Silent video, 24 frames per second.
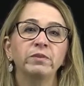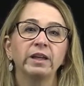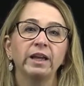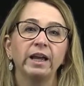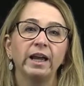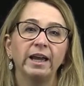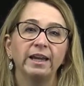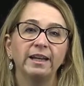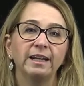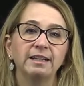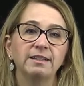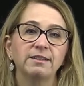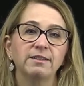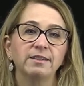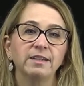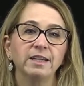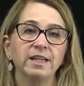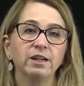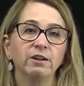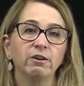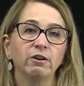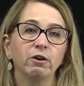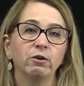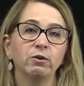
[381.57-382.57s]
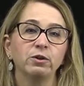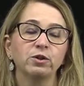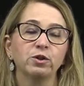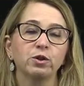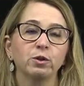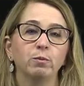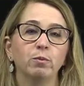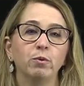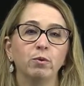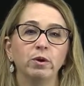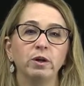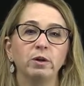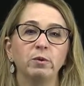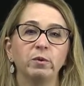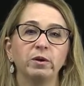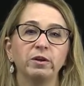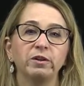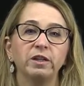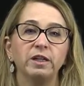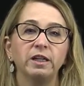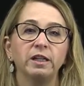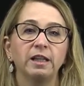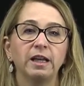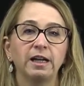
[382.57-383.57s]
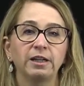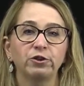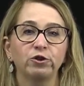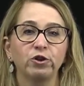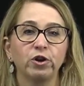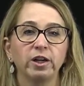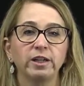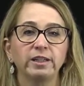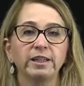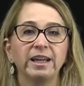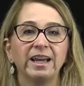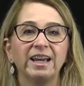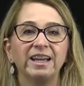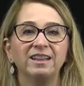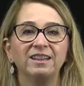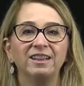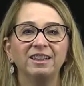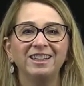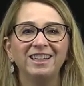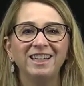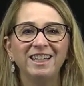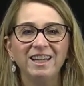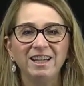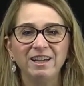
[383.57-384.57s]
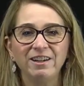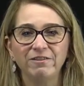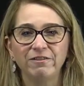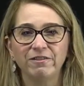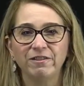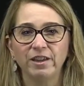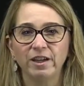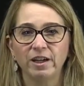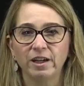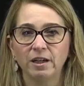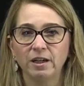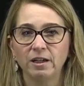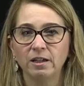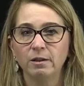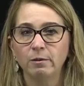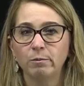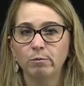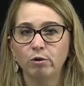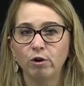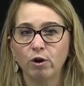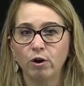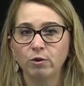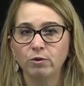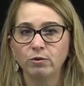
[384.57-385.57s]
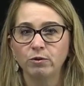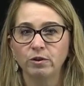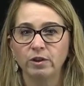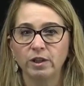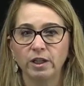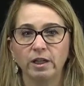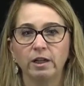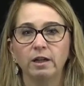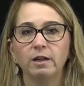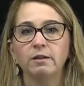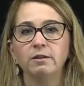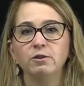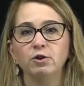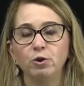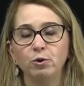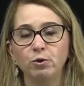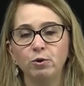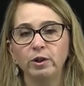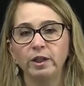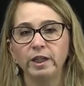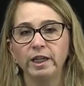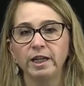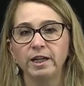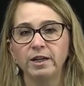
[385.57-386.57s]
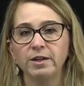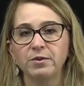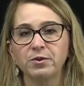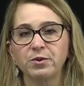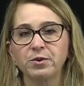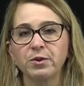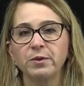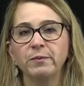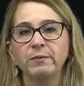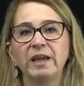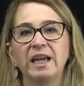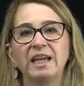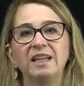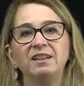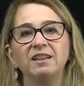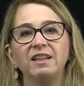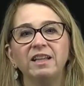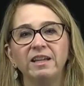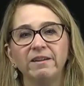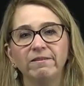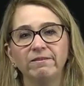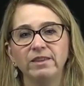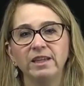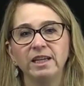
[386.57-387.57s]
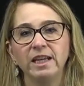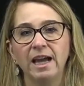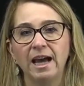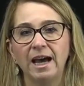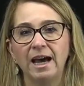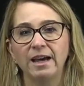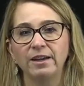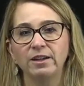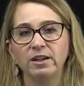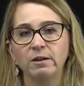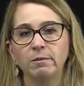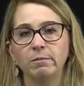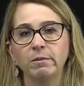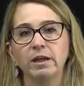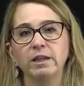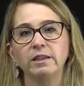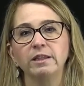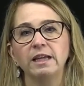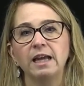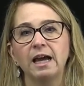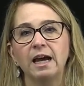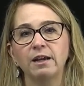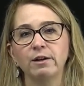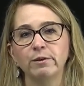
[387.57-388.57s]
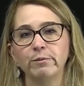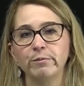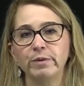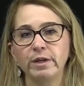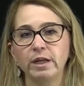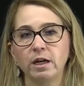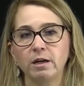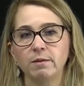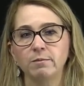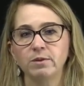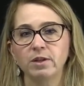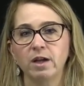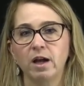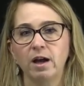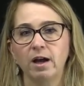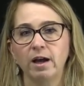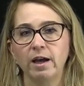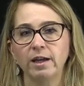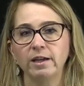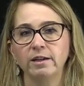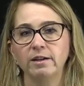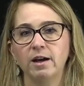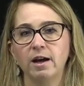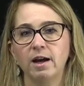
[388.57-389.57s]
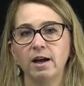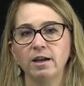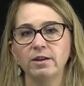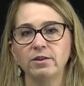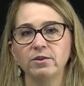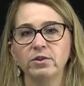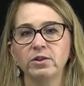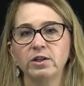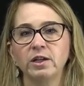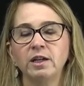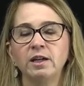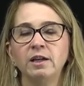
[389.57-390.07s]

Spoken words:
And at zero is the point where the electron can leave the nucleus and leave the atom, and the atom becomes ionized.